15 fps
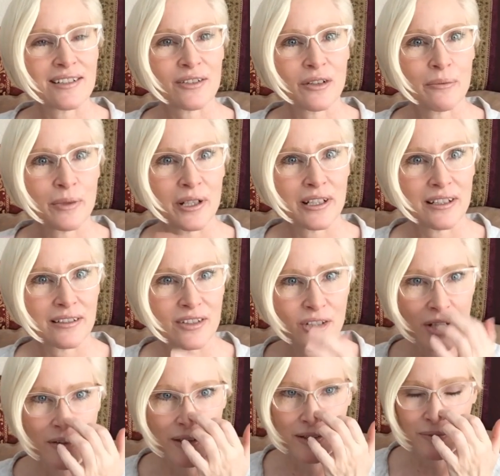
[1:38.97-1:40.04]
So I'm gonna
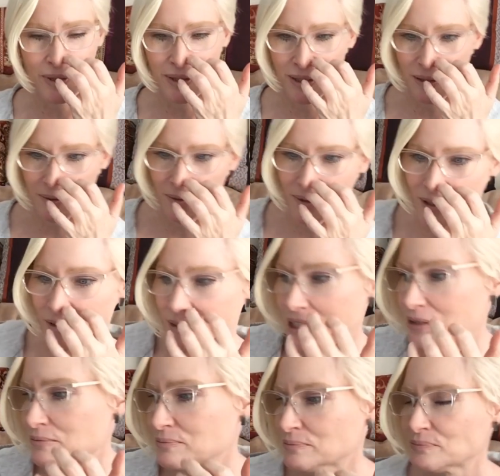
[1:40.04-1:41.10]
share this with you. All right.